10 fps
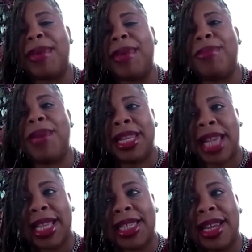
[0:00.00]
BB and
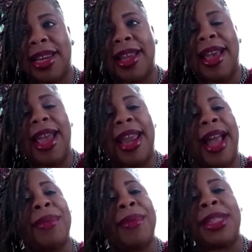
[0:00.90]
Tyson. And
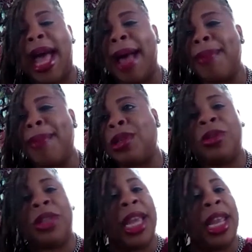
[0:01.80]
I was
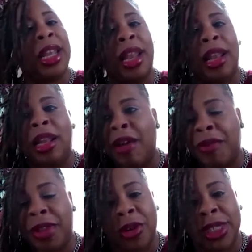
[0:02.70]
absolutely in love
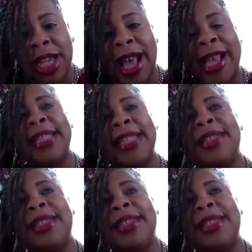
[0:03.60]
with those guys.